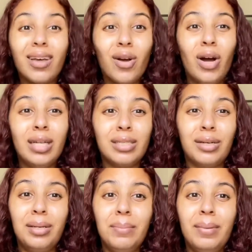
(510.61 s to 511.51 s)
con is
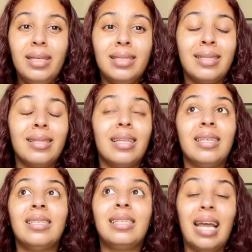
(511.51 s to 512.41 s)
going to be just the
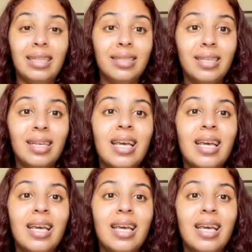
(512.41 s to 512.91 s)
scent.